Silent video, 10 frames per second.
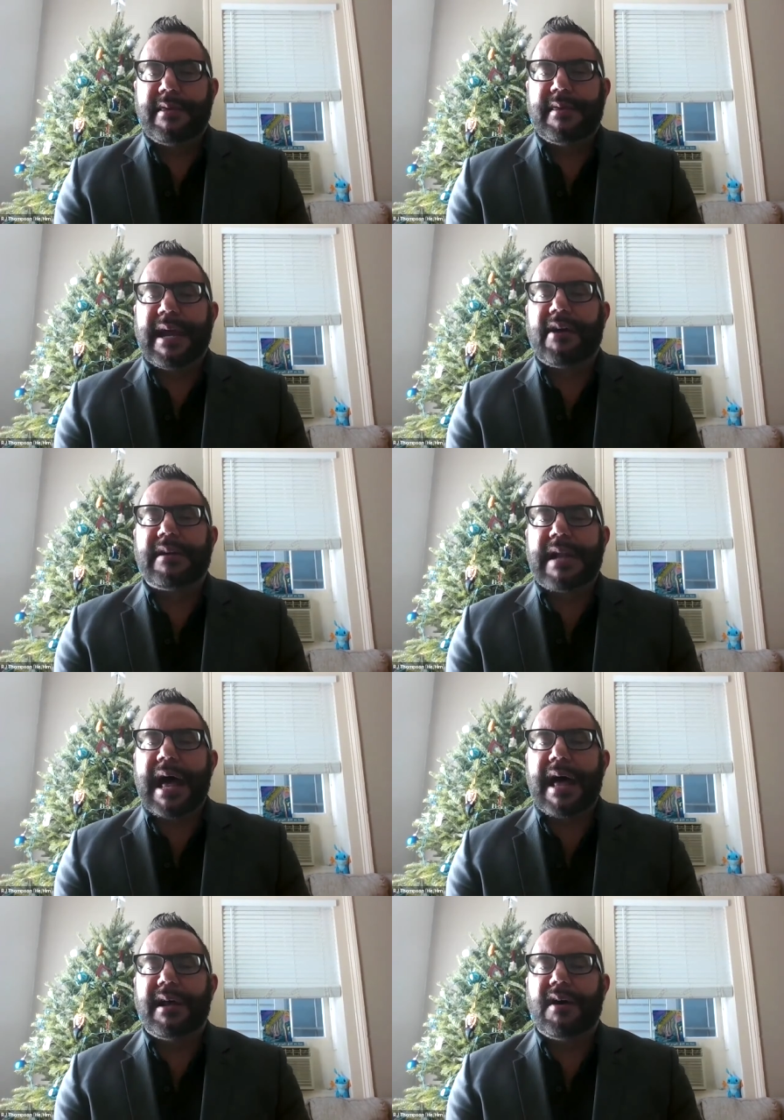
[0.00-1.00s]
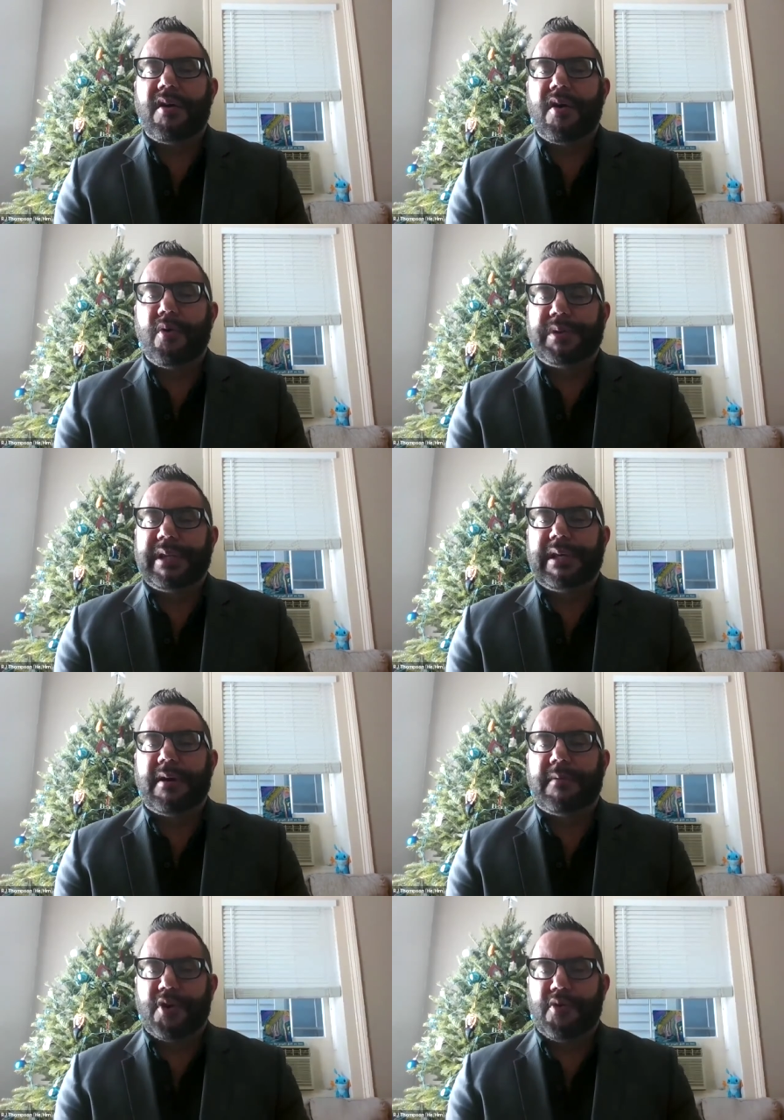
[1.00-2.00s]
They are not only
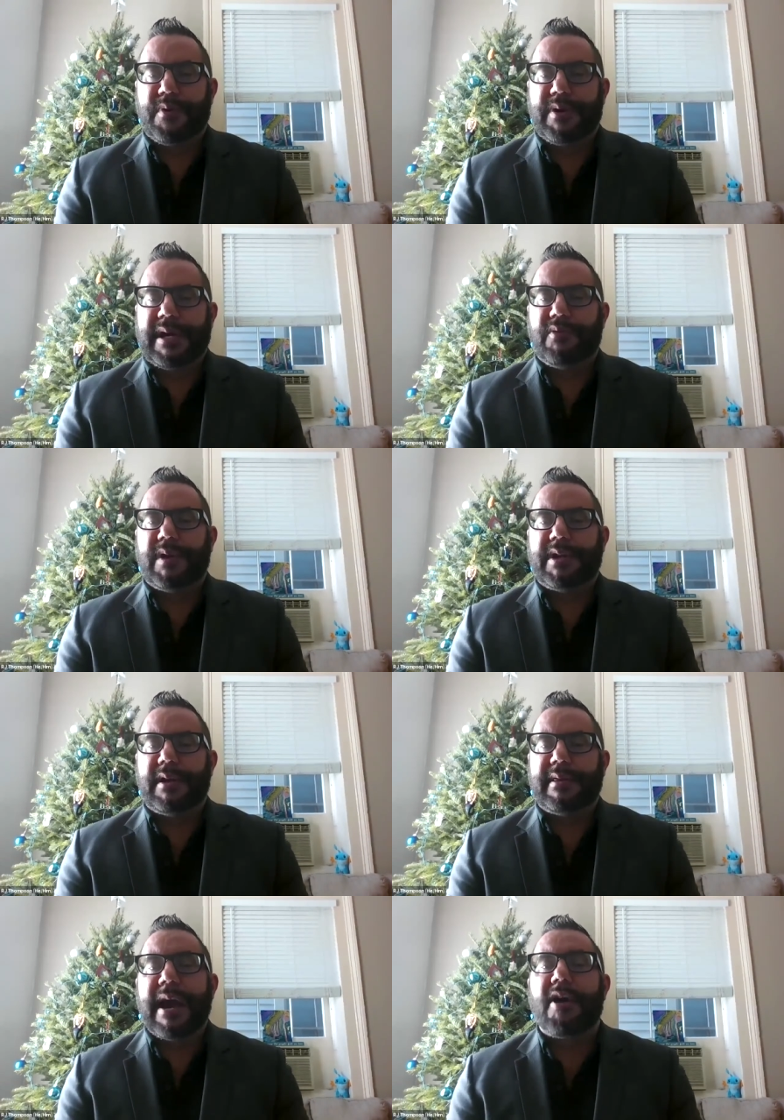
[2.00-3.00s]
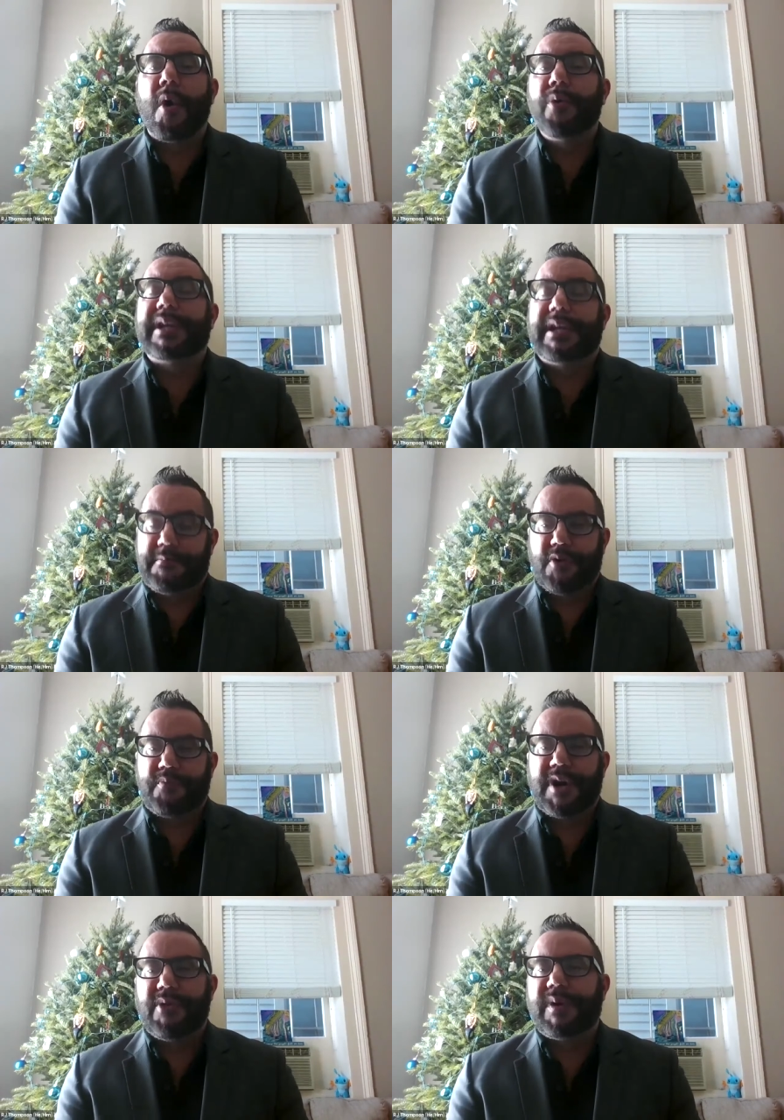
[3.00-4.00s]
appropriate they are only
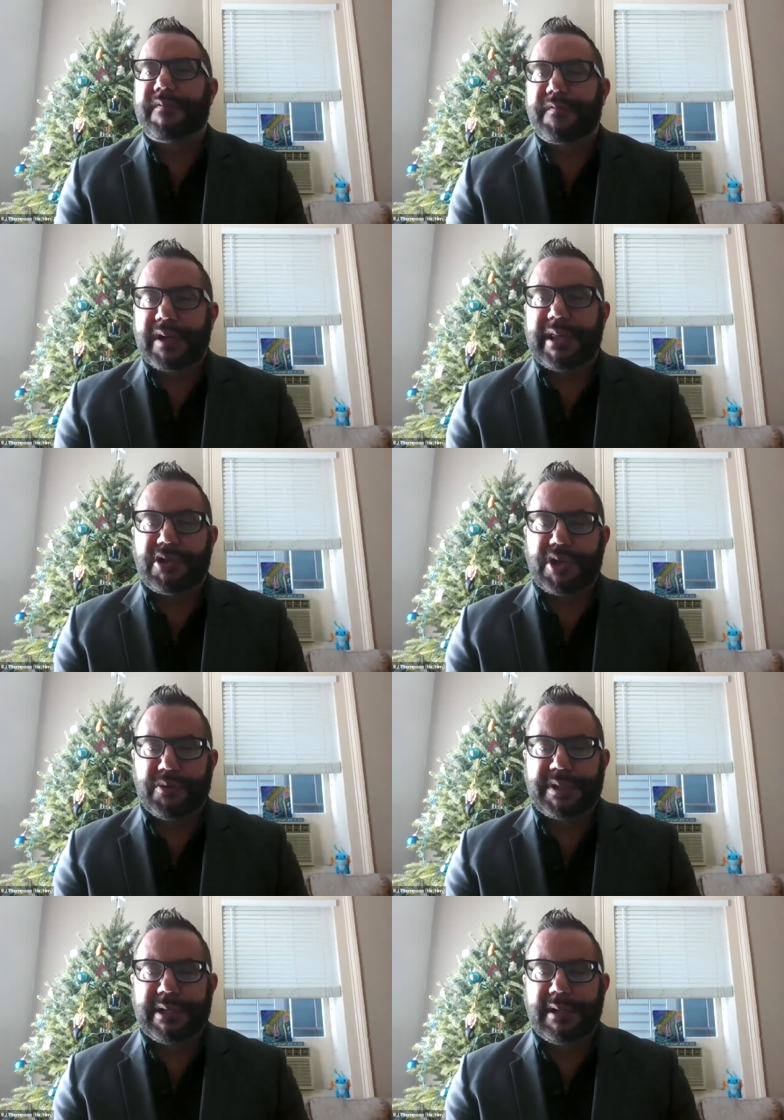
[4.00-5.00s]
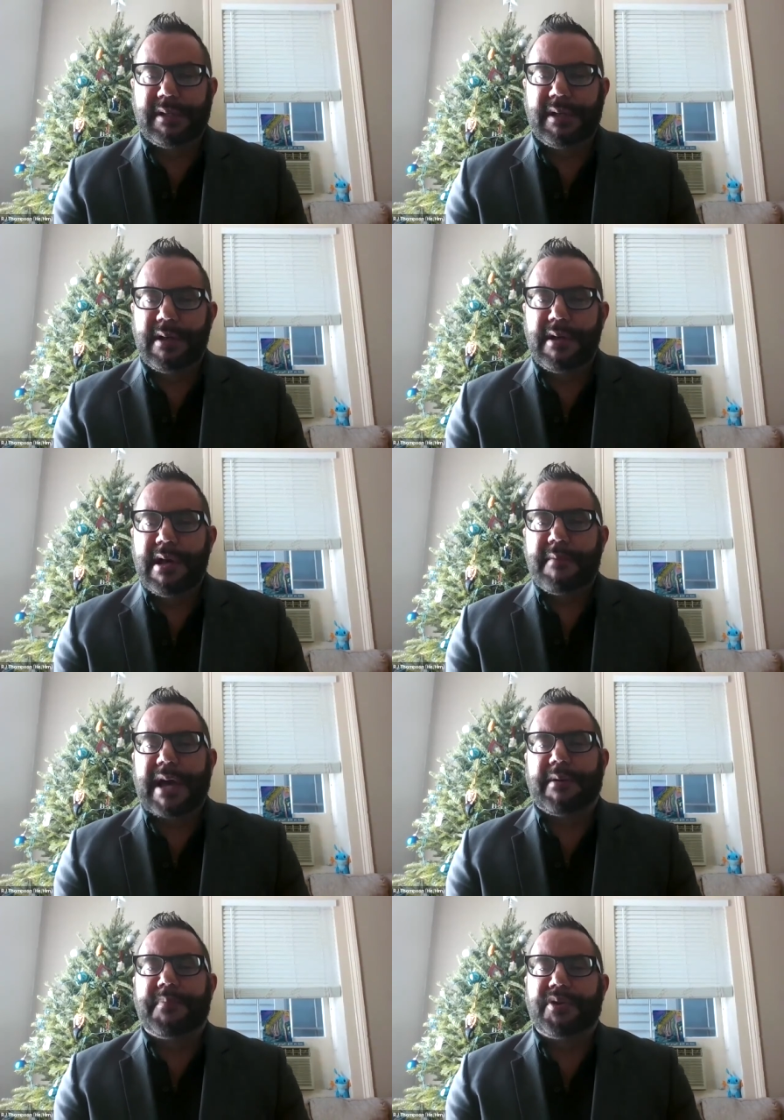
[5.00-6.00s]
appropriate when freely chosen by
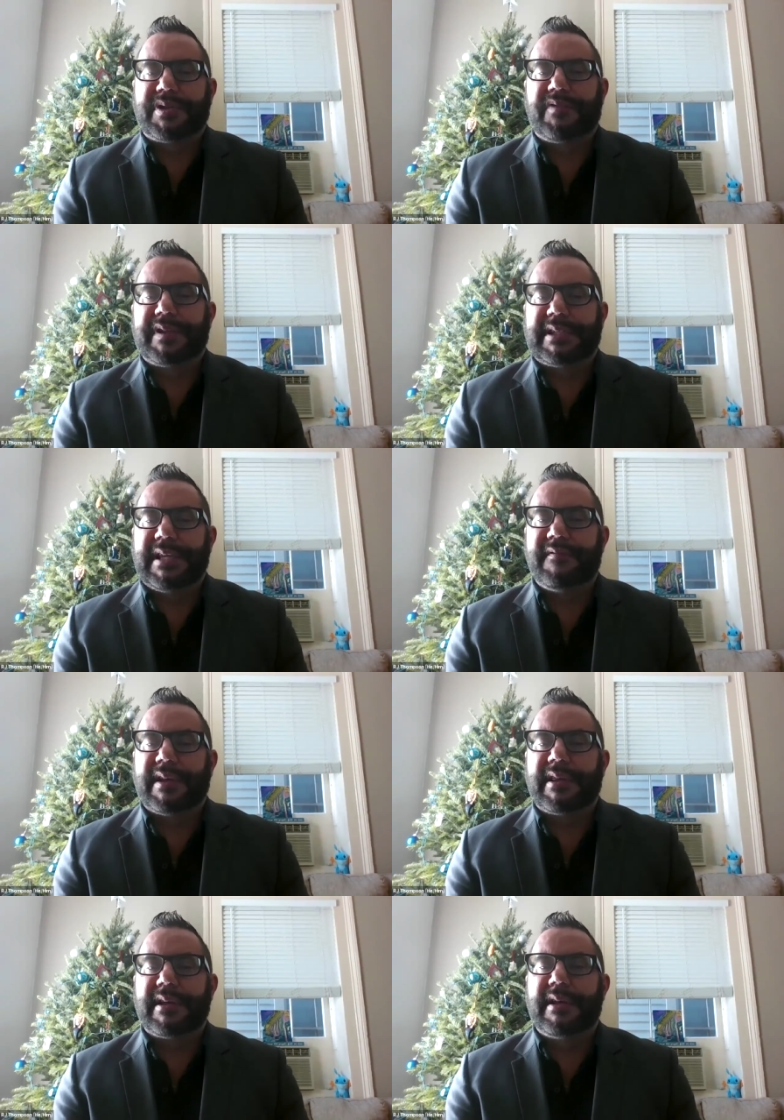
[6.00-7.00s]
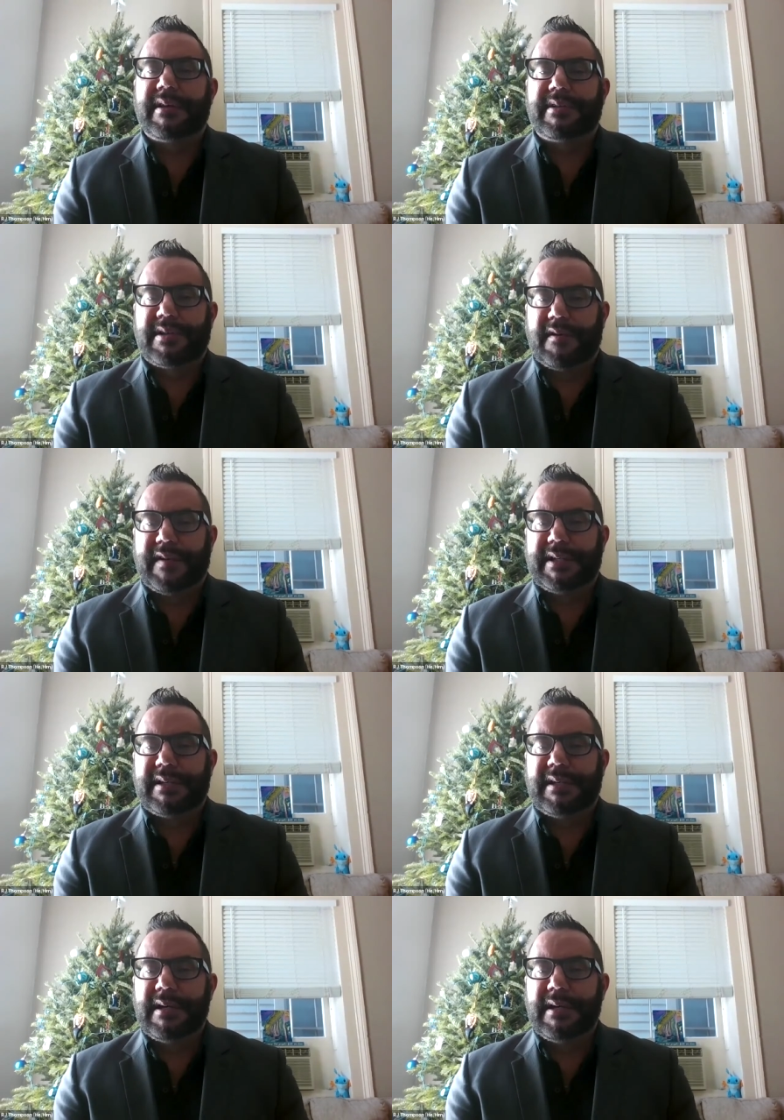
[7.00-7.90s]
the person receiving the service.